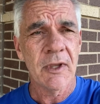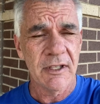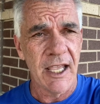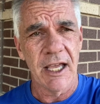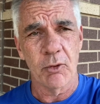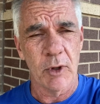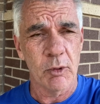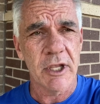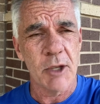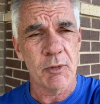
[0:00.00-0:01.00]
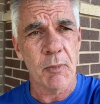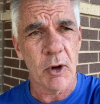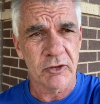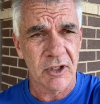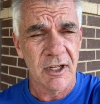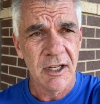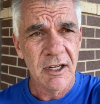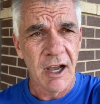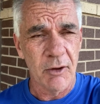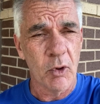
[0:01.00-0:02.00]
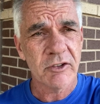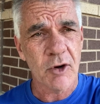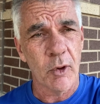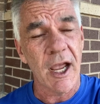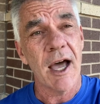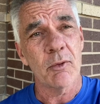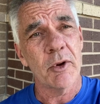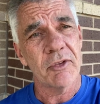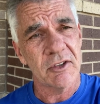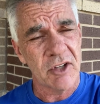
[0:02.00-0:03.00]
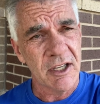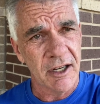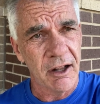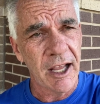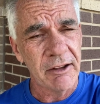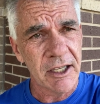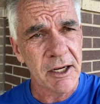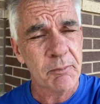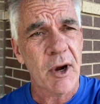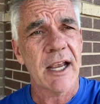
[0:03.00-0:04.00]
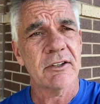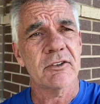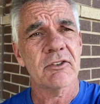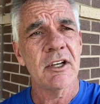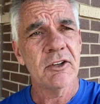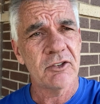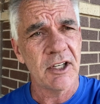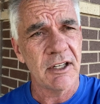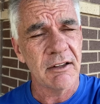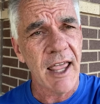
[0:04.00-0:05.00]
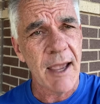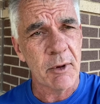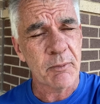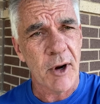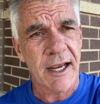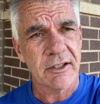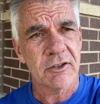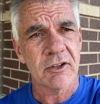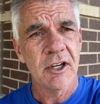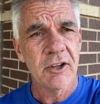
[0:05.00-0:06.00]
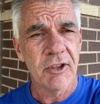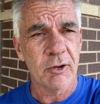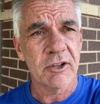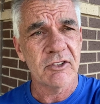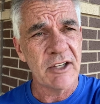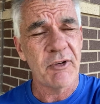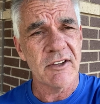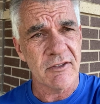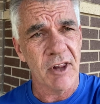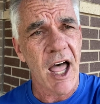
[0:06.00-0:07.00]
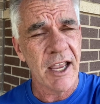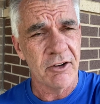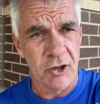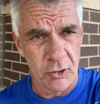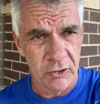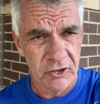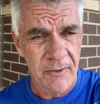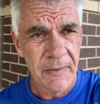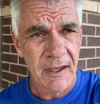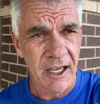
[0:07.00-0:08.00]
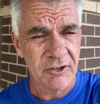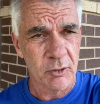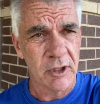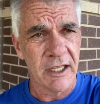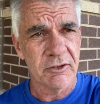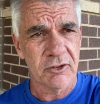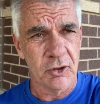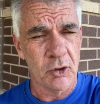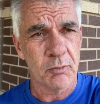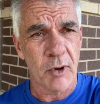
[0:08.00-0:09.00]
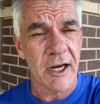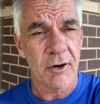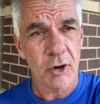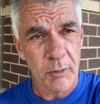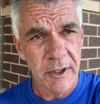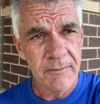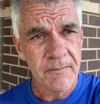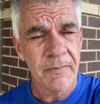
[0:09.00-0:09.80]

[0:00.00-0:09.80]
yet. We will keep you posted on what's going on with Ezekiel Elliott at practice, CeeDee Lamb at practice. There is defensive line news as it relates to Brent Urban,